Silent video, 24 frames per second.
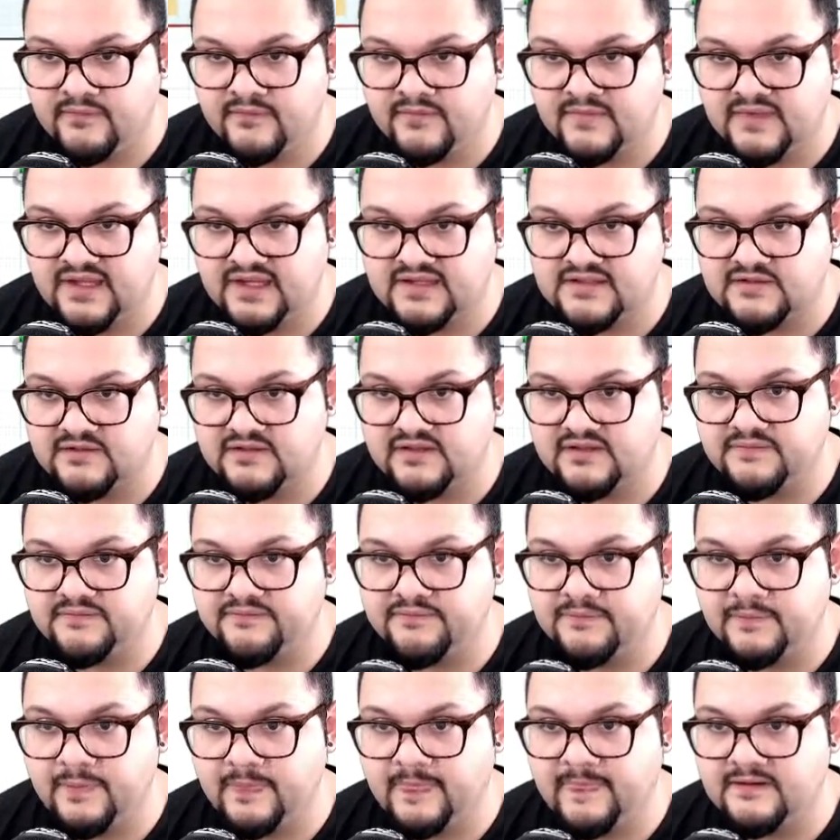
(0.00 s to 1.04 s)
Excellent.
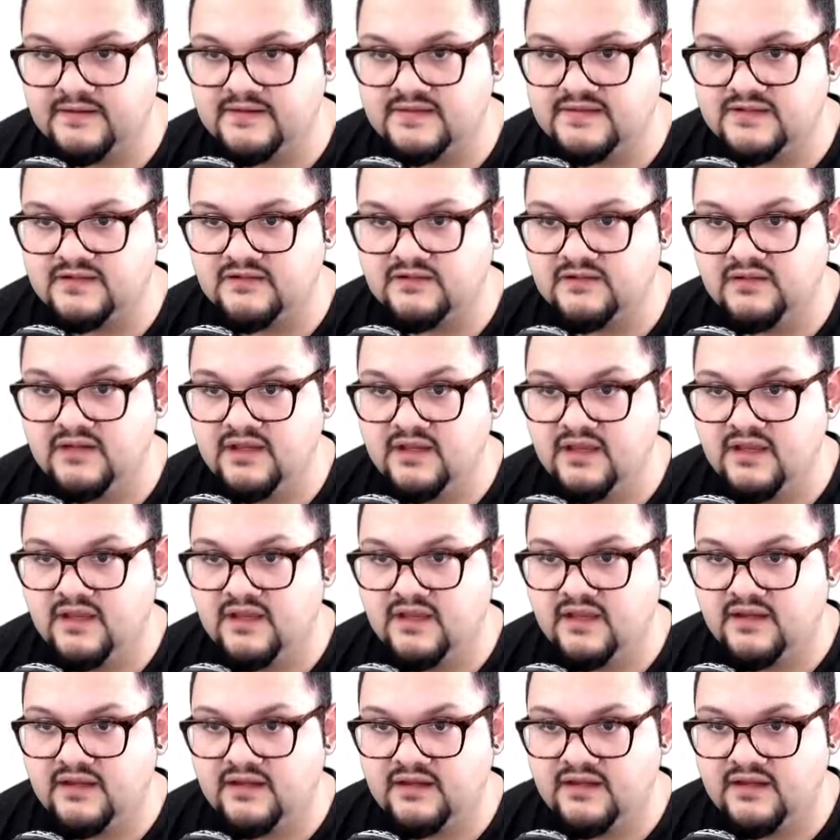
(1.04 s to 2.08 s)
So
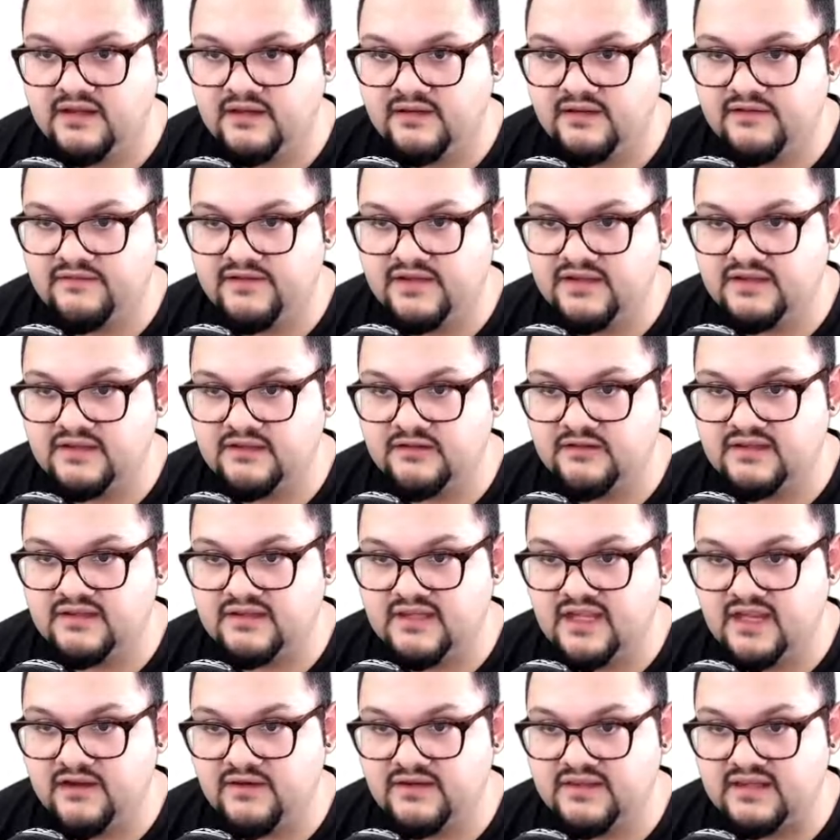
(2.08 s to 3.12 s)
if I look
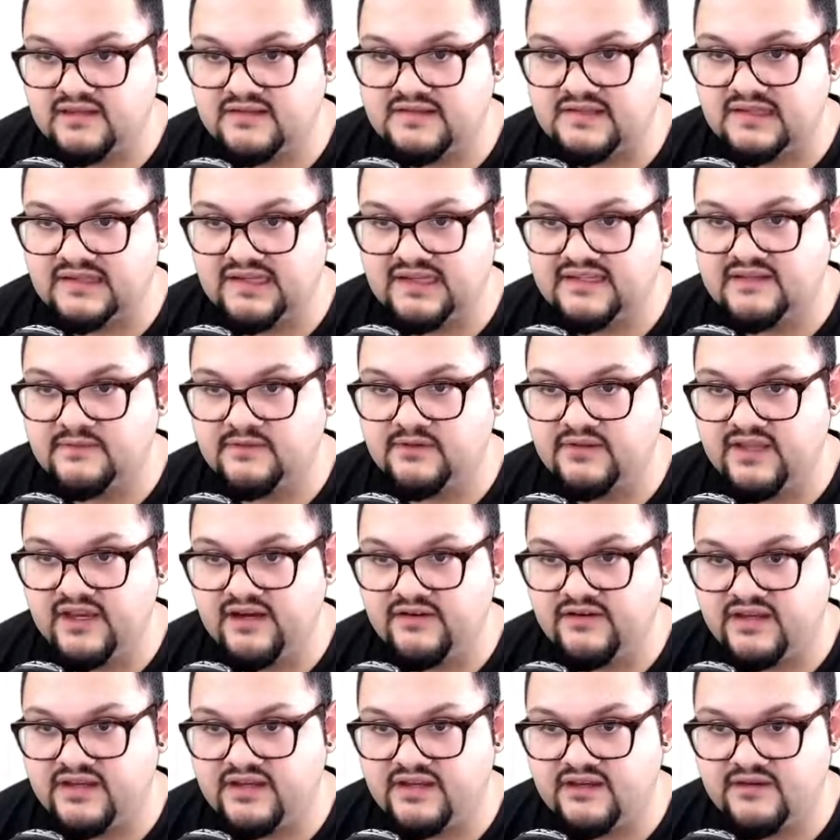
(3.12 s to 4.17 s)
now at the selectable
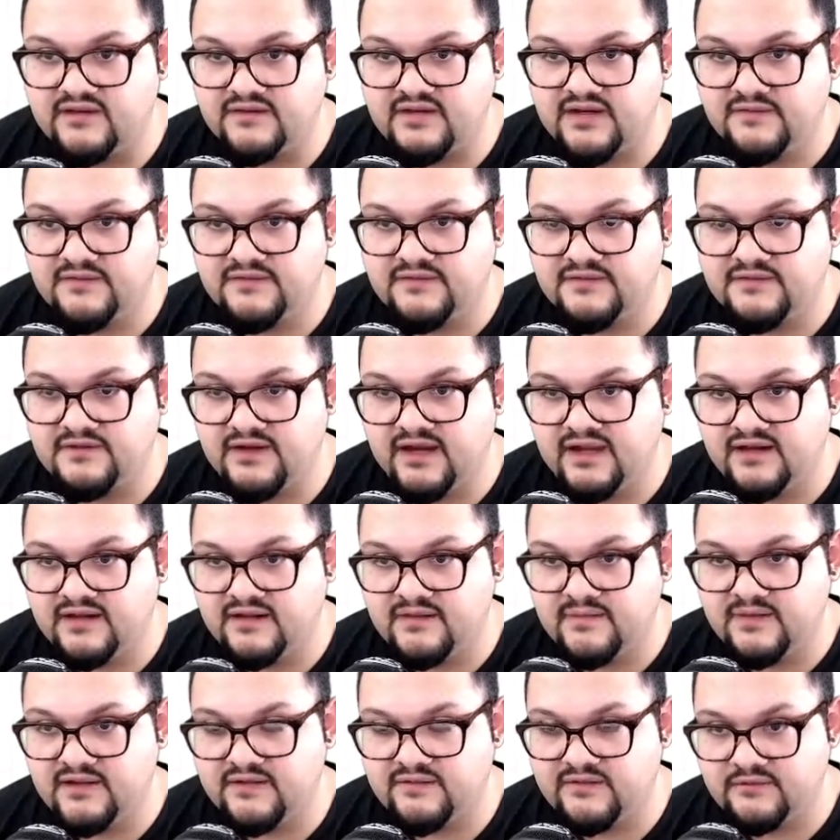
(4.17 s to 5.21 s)
area here, I've created
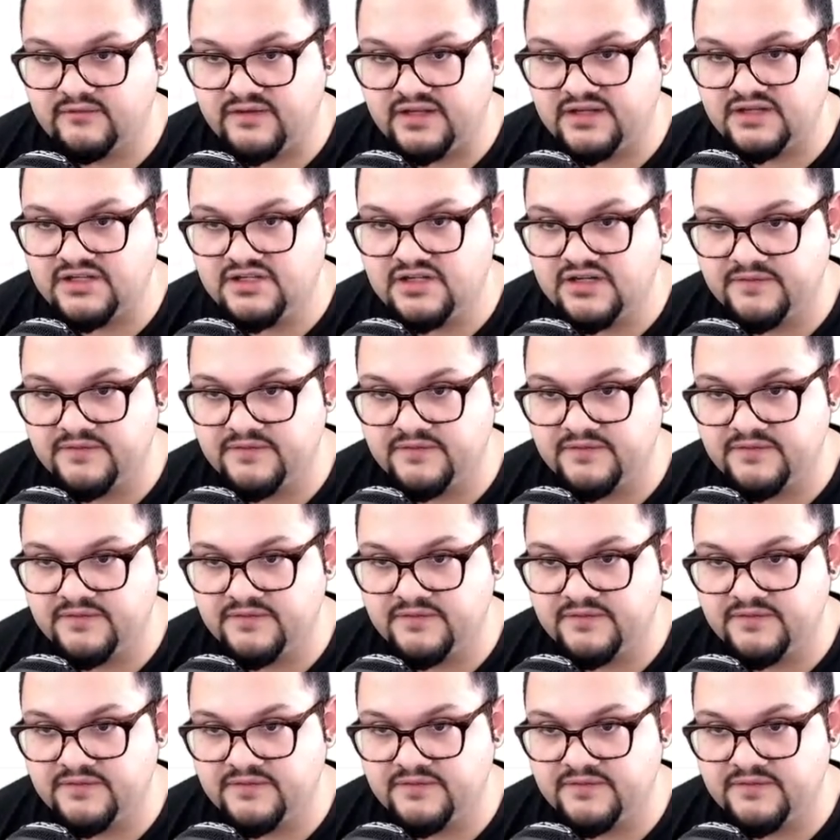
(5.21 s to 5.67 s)
a bit of a ridge.